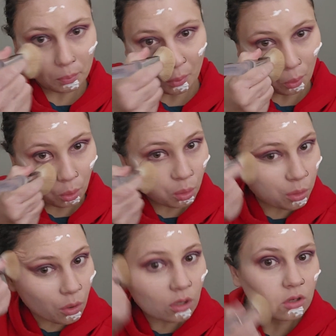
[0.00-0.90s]

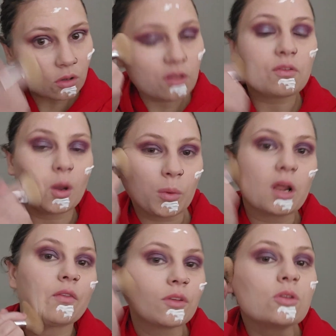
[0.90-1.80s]
look if I
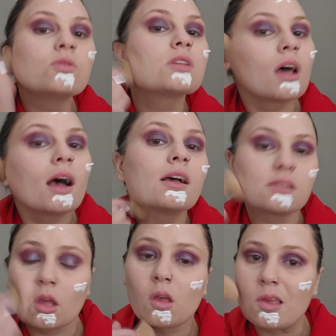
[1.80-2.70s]
would have to use it
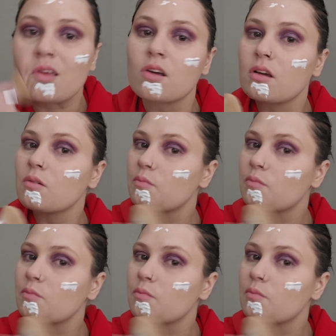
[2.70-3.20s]
as a